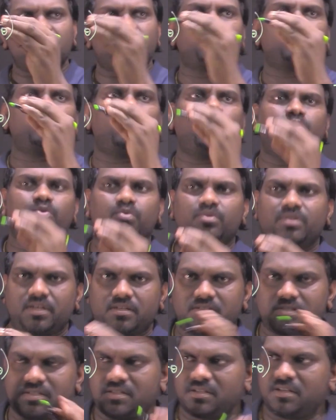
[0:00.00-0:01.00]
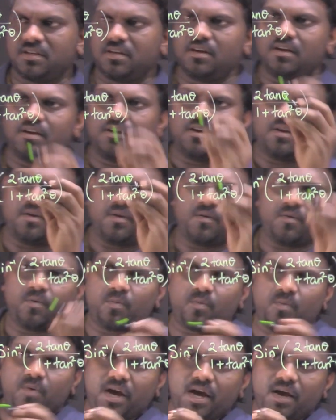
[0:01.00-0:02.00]
to show you this.
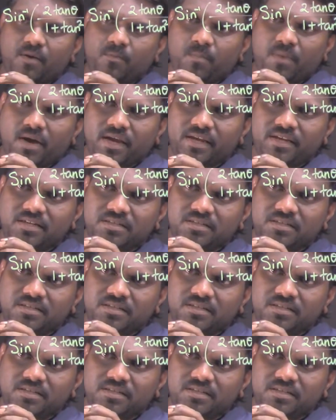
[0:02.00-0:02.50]
My